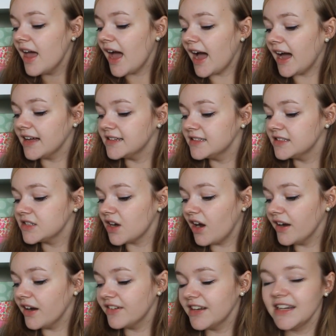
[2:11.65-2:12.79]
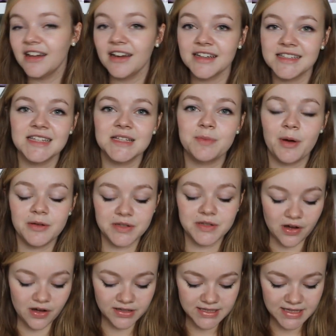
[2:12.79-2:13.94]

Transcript: and I really liked these postcards.